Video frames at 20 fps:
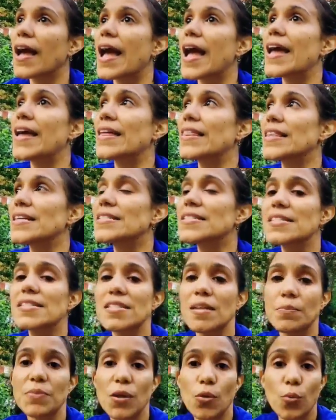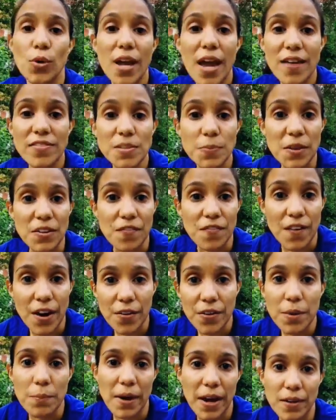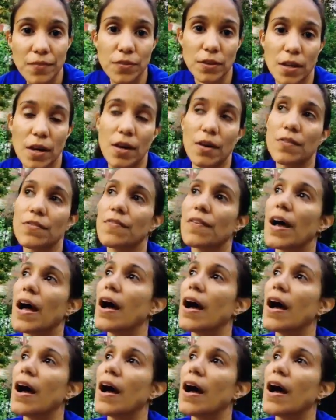And this is something we have to be very mindful of.